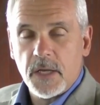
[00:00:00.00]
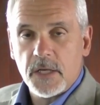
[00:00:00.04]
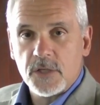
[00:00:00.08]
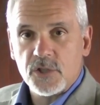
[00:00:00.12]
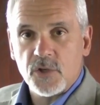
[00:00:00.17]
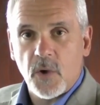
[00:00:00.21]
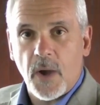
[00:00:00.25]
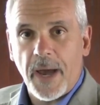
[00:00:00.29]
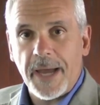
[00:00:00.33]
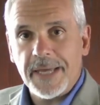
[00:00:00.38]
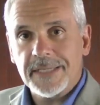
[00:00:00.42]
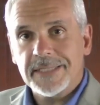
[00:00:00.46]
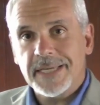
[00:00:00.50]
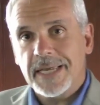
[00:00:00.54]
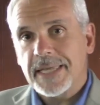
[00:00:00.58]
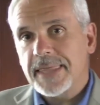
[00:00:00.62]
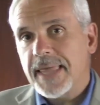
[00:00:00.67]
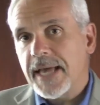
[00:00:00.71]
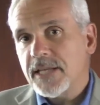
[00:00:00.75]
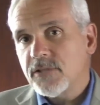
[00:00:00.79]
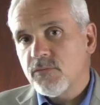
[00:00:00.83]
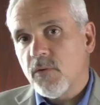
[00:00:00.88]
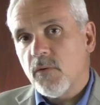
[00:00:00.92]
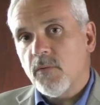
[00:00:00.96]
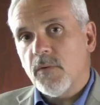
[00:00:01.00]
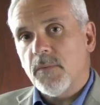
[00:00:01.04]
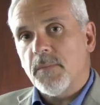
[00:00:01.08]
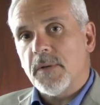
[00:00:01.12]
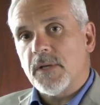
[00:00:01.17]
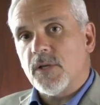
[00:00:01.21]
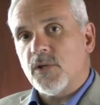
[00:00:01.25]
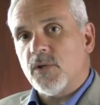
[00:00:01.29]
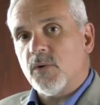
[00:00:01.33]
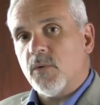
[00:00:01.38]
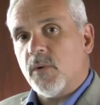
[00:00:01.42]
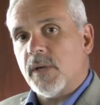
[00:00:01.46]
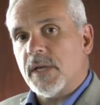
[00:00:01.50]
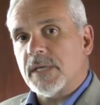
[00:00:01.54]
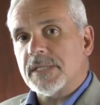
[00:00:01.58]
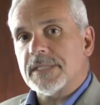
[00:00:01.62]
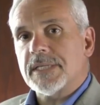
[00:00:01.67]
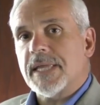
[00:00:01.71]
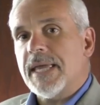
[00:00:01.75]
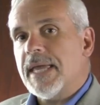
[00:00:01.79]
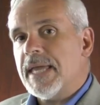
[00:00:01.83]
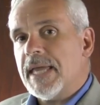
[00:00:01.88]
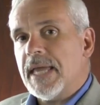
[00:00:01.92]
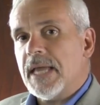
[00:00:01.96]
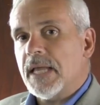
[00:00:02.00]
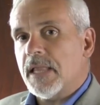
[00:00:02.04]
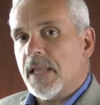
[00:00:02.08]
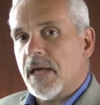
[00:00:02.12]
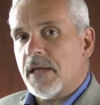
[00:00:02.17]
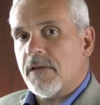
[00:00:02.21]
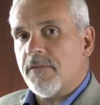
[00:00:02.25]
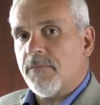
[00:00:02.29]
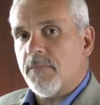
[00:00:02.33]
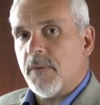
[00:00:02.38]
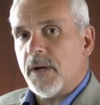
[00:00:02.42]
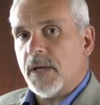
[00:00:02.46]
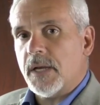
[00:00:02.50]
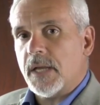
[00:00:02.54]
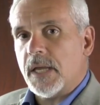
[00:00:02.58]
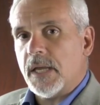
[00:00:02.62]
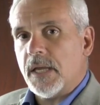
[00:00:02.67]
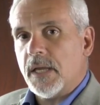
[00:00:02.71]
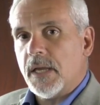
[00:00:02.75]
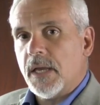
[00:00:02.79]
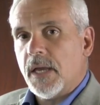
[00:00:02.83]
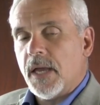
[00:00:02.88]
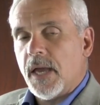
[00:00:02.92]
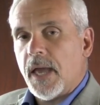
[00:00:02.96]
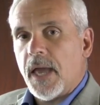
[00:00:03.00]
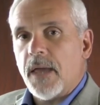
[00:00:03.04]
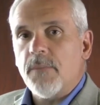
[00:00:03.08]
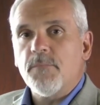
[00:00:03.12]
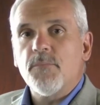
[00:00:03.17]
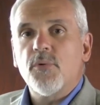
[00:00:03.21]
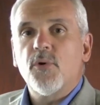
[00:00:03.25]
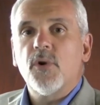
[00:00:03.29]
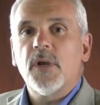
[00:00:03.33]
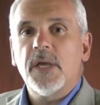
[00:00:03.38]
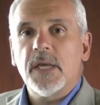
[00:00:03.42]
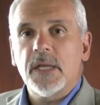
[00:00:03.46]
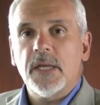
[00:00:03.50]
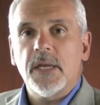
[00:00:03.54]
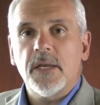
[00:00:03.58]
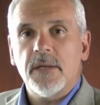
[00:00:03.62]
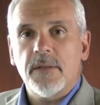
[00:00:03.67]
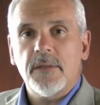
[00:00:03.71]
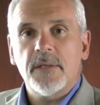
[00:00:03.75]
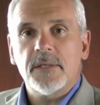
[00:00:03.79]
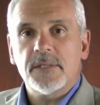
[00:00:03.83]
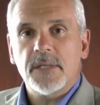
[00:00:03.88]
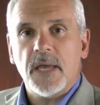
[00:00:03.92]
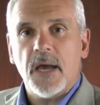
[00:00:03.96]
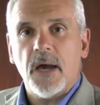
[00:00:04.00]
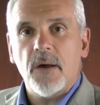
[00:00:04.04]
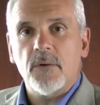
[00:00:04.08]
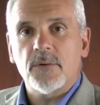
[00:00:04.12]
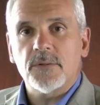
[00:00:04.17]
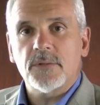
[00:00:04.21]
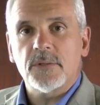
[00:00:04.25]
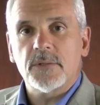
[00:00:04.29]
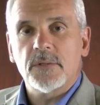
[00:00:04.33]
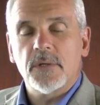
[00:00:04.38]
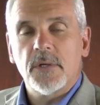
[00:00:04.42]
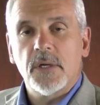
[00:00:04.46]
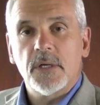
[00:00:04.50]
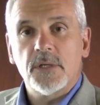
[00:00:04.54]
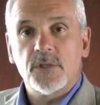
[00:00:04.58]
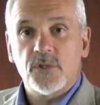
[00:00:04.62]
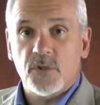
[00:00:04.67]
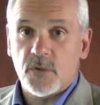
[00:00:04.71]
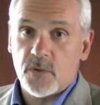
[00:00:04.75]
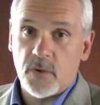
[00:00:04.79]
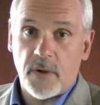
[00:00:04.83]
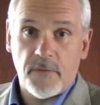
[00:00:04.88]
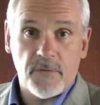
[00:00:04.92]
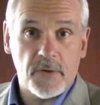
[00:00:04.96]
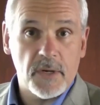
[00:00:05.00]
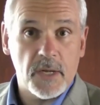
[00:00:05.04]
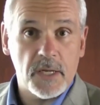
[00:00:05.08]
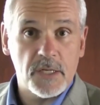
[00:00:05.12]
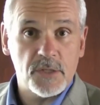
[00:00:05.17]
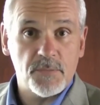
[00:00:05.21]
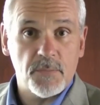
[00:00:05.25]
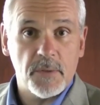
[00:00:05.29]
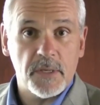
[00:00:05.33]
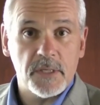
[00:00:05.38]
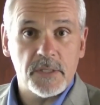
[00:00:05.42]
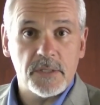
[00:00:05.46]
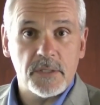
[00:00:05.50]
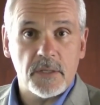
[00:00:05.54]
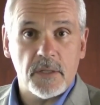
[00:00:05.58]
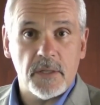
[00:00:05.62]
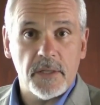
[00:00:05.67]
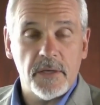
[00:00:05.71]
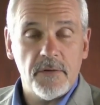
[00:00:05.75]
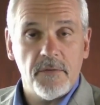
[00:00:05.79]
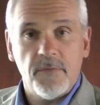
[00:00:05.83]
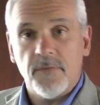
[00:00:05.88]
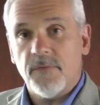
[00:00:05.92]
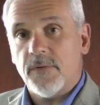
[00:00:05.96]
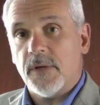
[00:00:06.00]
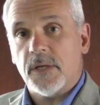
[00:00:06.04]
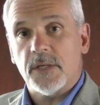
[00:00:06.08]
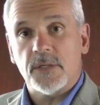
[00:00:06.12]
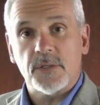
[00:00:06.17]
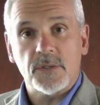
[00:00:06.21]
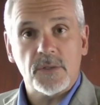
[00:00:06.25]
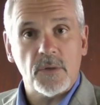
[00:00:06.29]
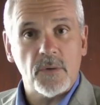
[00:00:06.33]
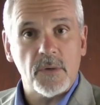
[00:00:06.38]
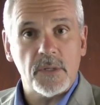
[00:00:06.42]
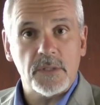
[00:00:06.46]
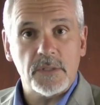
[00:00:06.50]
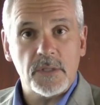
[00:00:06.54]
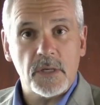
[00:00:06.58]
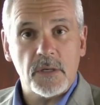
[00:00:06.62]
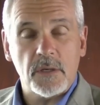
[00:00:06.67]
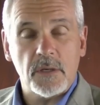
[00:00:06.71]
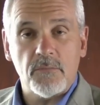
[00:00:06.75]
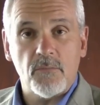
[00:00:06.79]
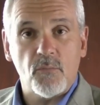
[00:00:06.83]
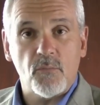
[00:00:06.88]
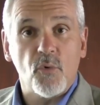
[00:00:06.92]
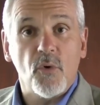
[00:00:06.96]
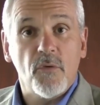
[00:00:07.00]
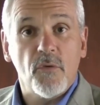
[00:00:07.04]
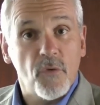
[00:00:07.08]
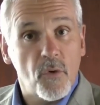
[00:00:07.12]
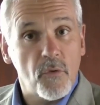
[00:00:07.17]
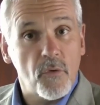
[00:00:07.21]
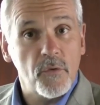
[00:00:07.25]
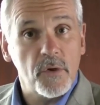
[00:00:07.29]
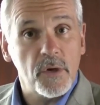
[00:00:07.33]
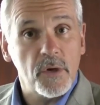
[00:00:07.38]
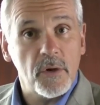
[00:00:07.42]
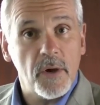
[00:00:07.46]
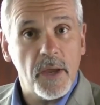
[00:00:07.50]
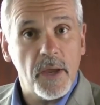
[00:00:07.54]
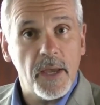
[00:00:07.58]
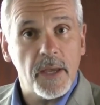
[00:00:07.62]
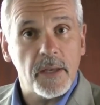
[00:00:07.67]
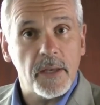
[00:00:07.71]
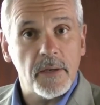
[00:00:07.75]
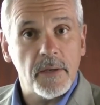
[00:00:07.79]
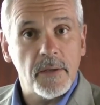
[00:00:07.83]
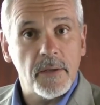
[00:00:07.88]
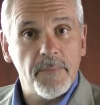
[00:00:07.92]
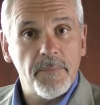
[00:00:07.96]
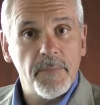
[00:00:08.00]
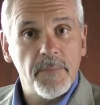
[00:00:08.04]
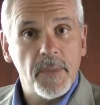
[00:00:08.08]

So Isaac, that's what we've been doing, is taking a lot of money and putting it into this house. So you have a nice place to live, and so it's a roof over your head.